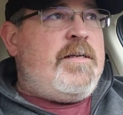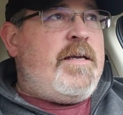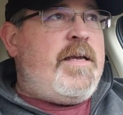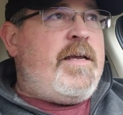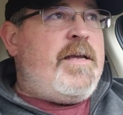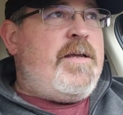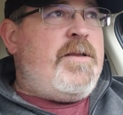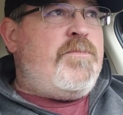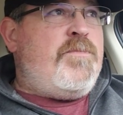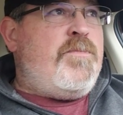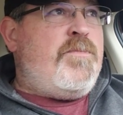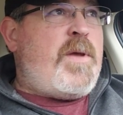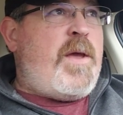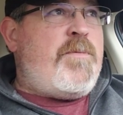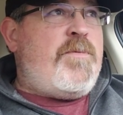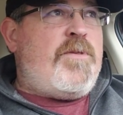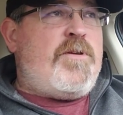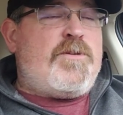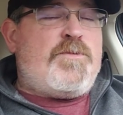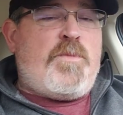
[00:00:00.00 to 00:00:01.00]
And
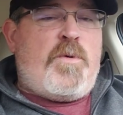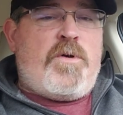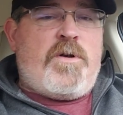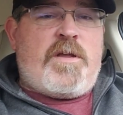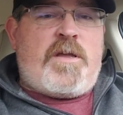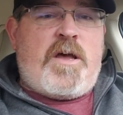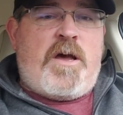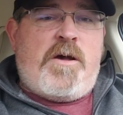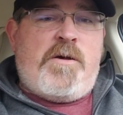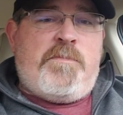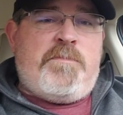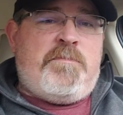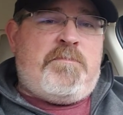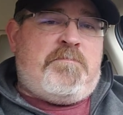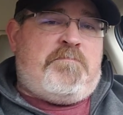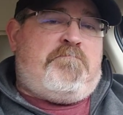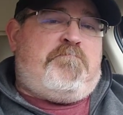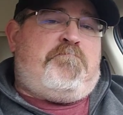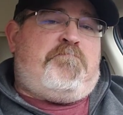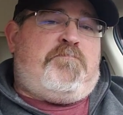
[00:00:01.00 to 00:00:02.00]
maybe there's more to come.
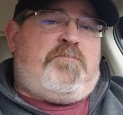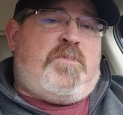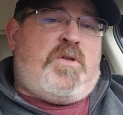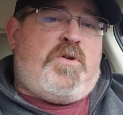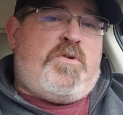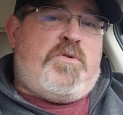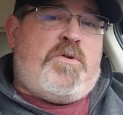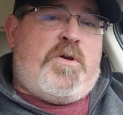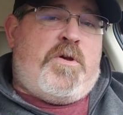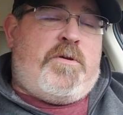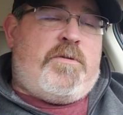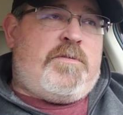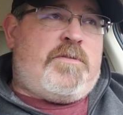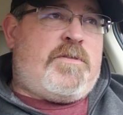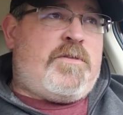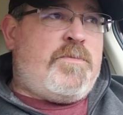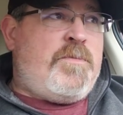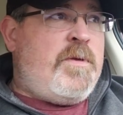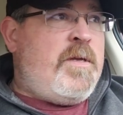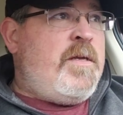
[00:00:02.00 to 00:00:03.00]
Who
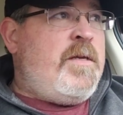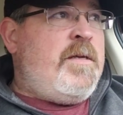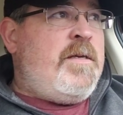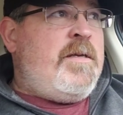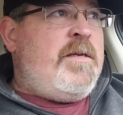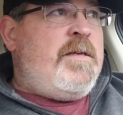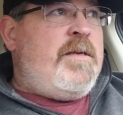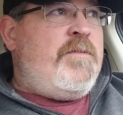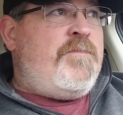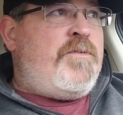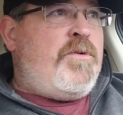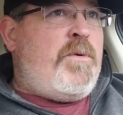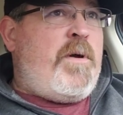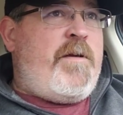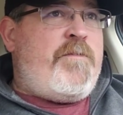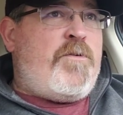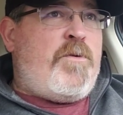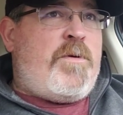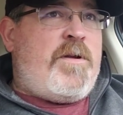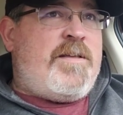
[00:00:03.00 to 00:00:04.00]
knows? If you
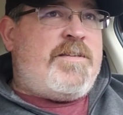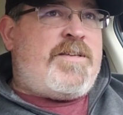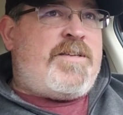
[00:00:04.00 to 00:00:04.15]
ever want to